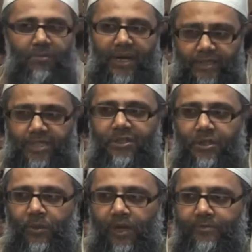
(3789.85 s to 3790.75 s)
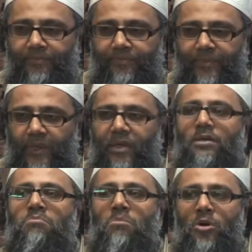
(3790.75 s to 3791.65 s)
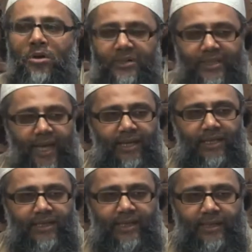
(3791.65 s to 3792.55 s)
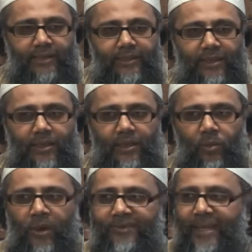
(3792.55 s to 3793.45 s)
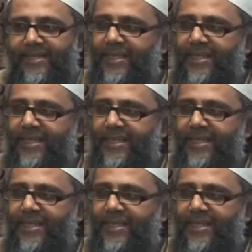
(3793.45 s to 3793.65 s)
But I tell you what, more than anything, when they